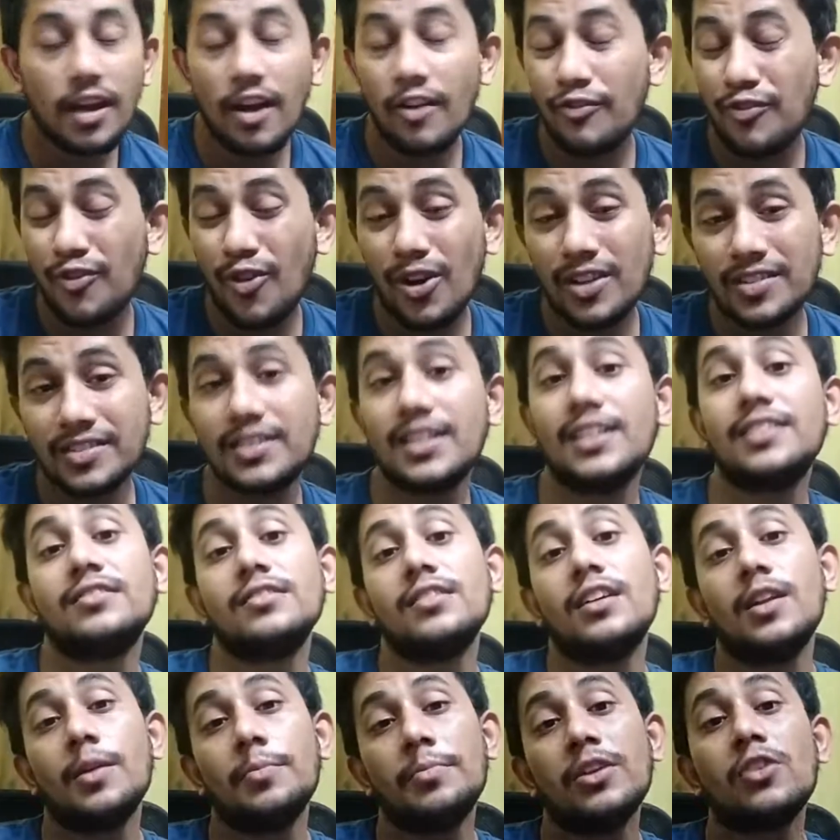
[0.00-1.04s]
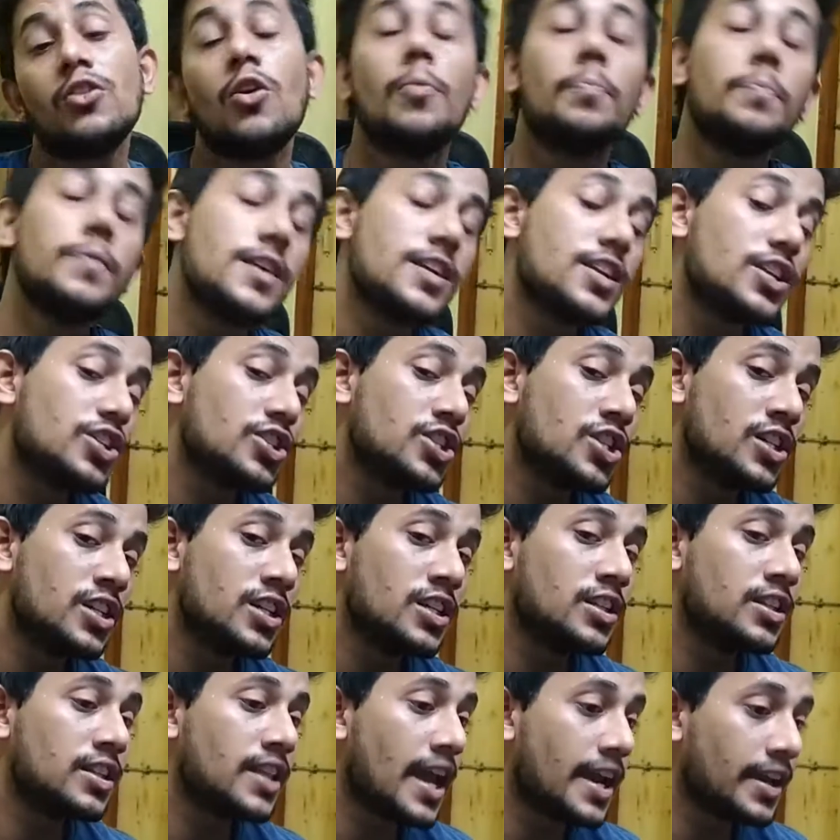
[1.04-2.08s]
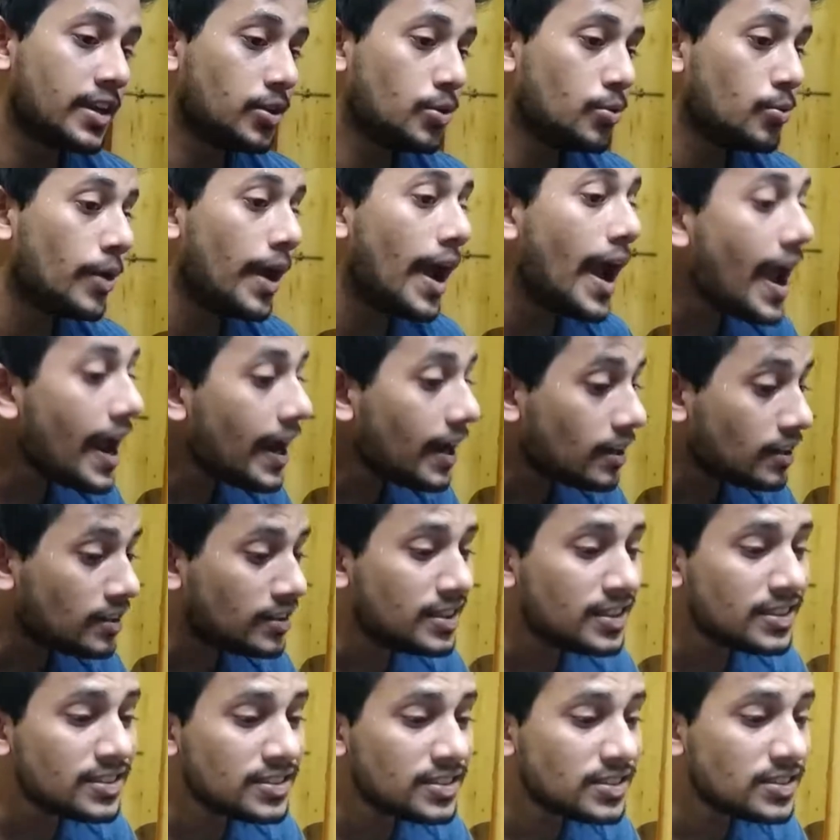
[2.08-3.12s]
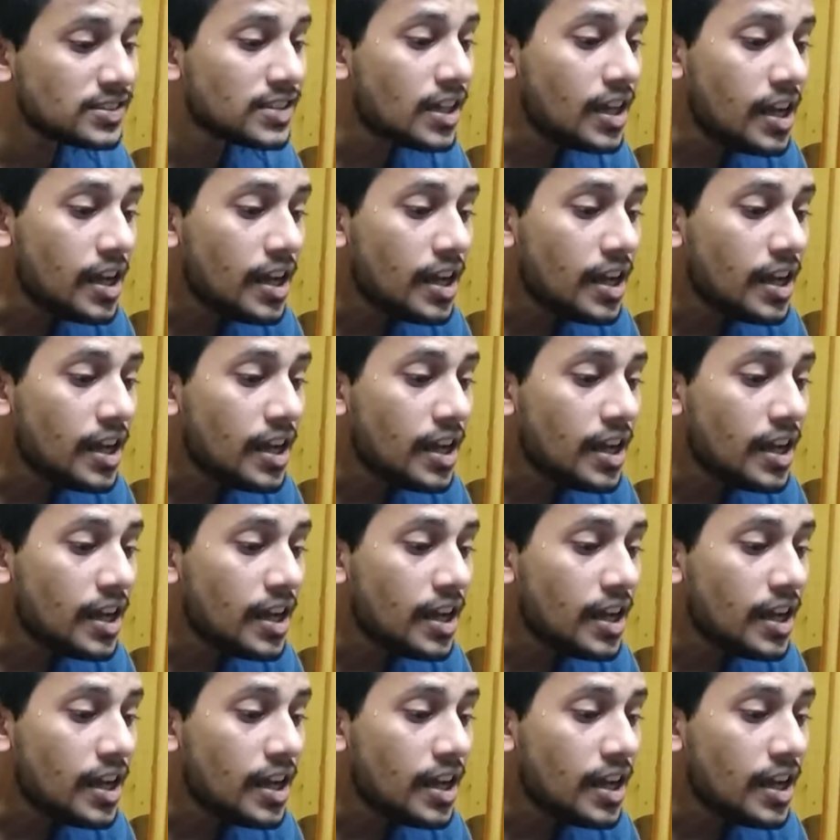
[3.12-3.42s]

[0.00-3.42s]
Of course, there's gonna be complication in that too, and this